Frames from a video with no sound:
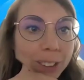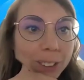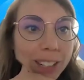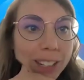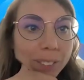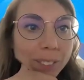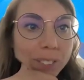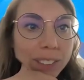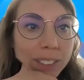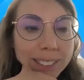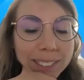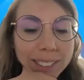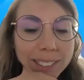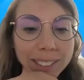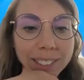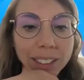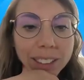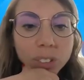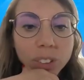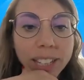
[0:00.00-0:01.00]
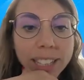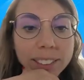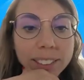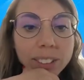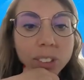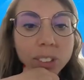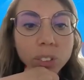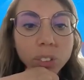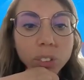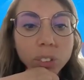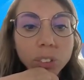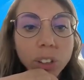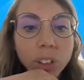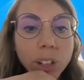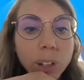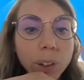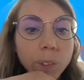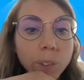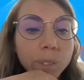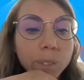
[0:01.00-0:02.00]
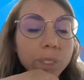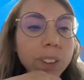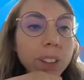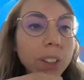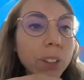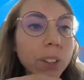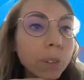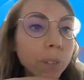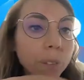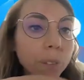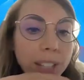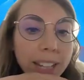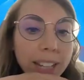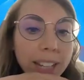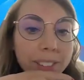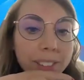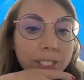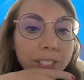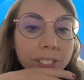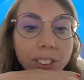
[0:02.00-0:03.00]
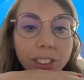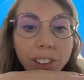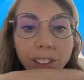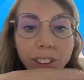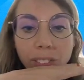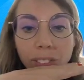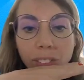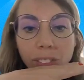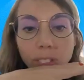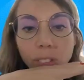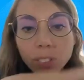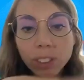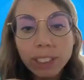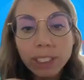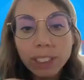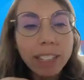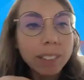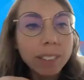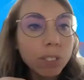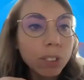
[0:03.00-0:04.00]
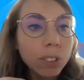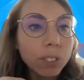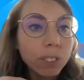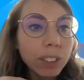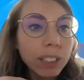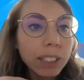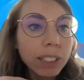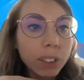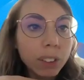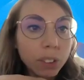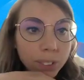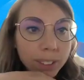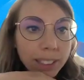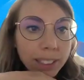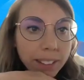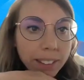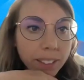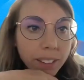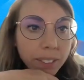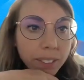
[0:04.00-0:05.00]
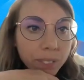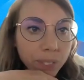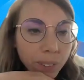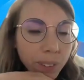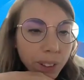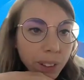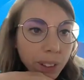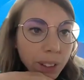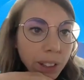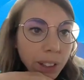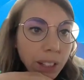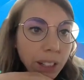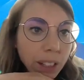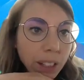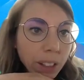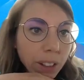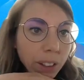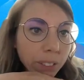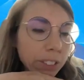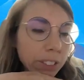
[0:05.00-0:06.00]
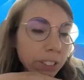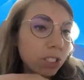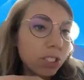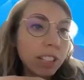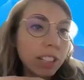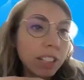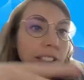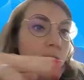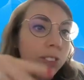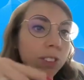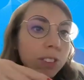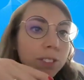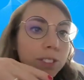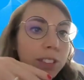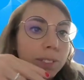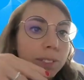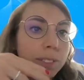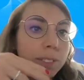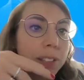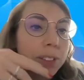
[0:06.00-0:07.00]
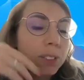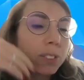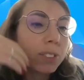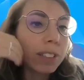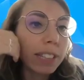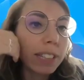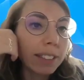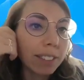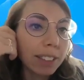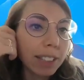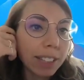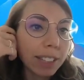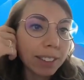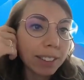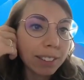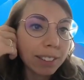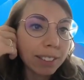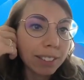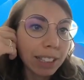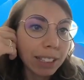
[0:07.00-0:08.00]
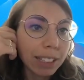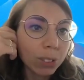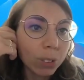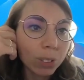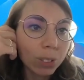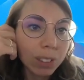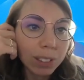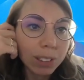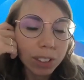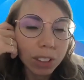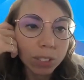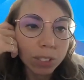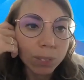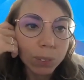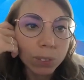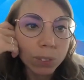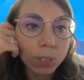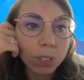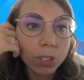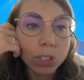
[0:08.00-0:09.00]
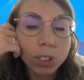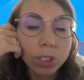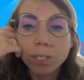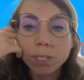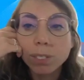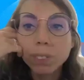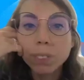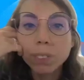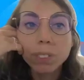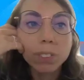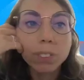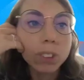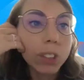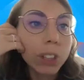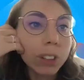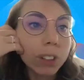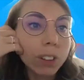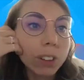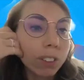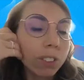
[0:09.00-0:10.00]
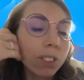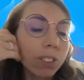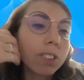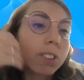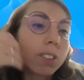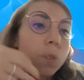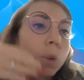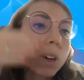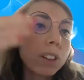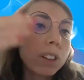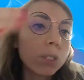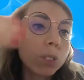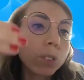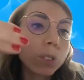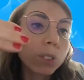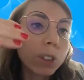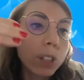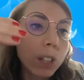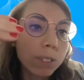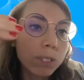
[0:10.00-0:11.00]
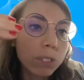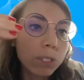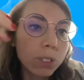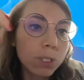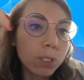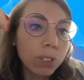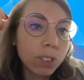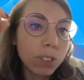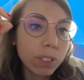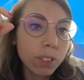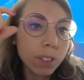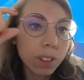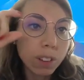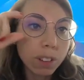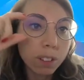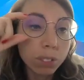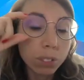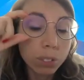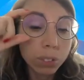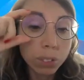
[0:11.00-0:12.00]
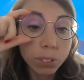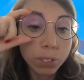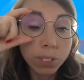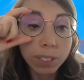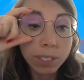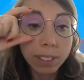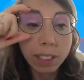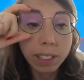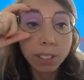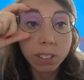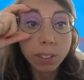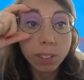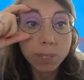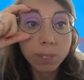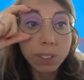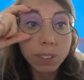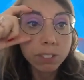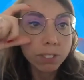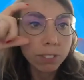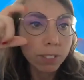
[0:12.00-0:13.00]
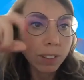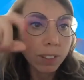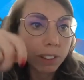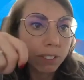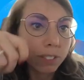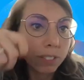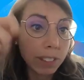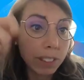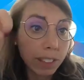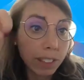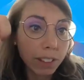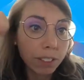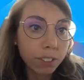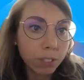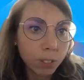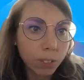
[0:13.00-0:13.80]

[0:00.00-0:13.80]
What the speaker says: meetings as well. So we have 3 times a week a stand-up, which lasts 15 minutes, and the idea is to discuss potential ball blocker. Someone will come to the stand-up if they have